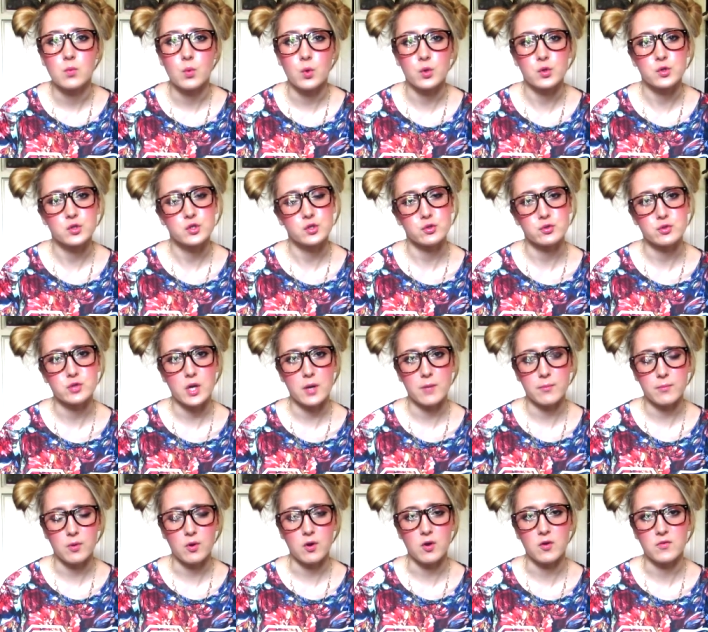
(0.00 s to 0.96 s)
want to
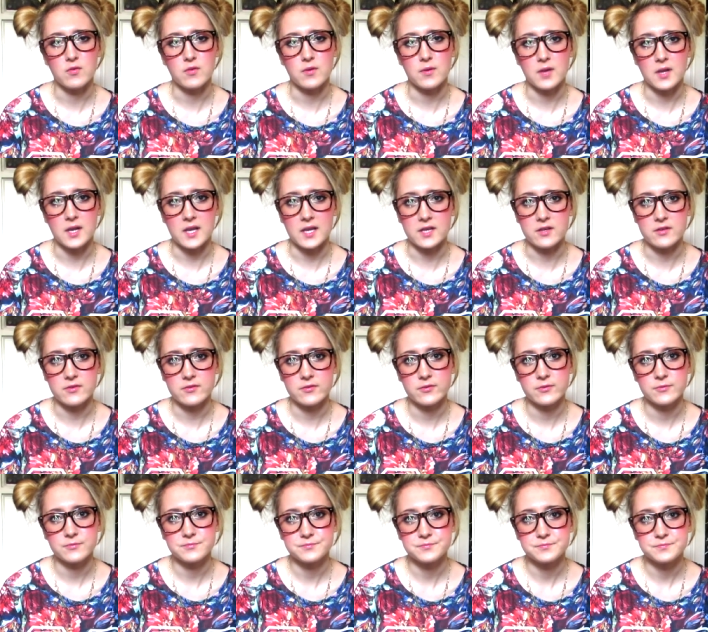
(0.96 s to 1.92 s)
jump off a
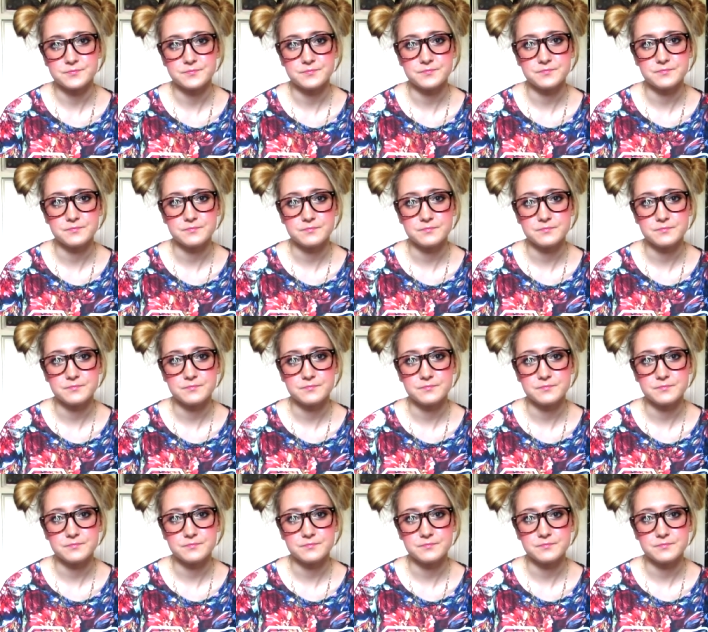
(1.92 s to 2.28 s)
cliff